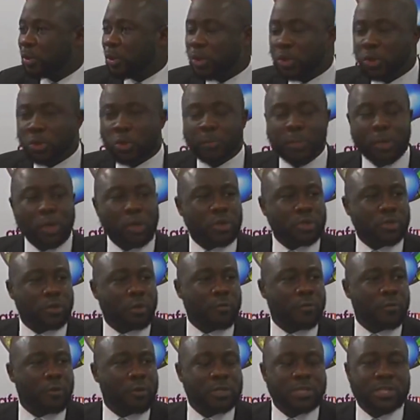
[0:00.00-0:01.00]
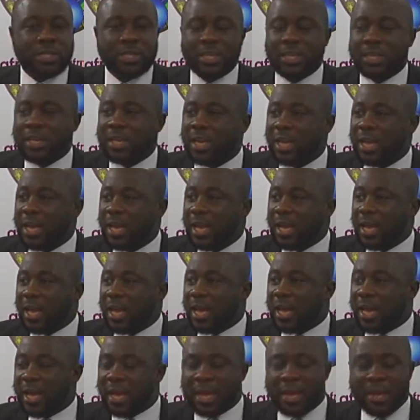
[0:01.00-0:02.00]
You know, because obviously
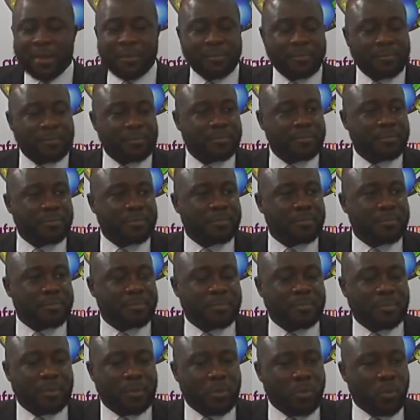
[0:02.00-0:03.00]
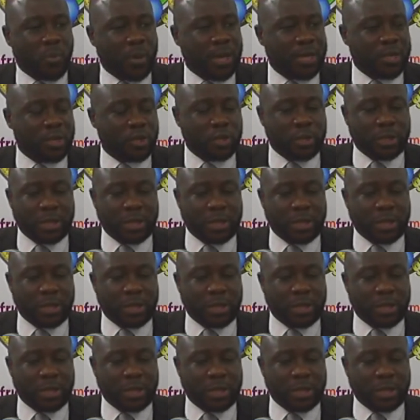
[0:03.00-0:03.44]
when